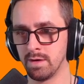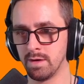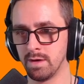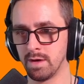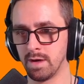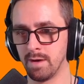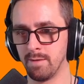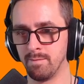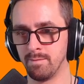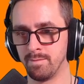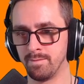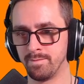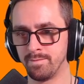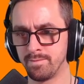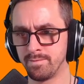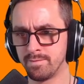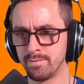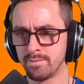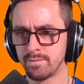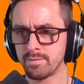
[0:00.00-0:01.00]
Okay.
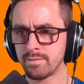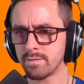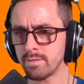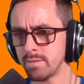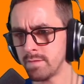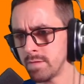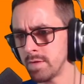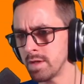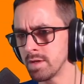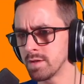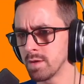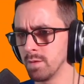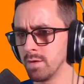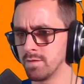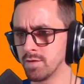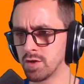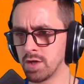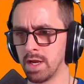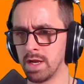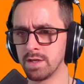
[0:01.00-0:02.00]
So
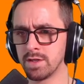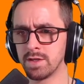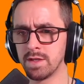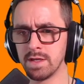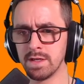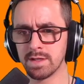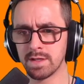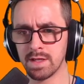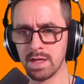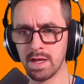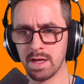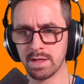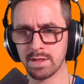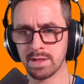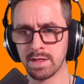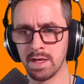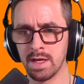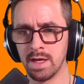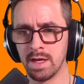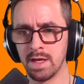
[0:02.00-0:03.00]
we've changed these
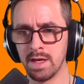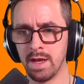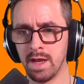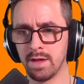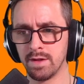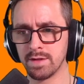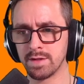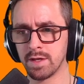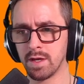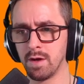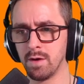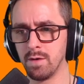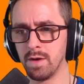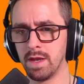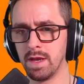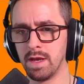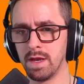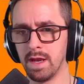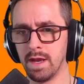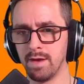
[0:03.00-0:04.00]
things. Now let's go
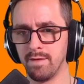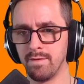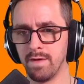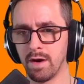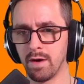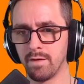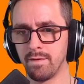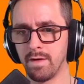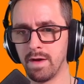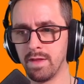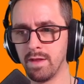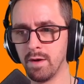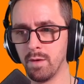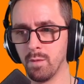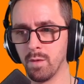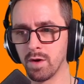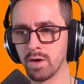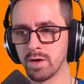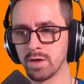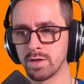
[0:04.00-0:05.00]
in and verify that it
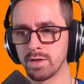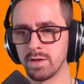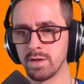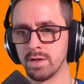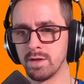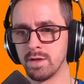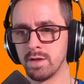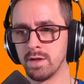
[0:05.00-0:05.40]
works.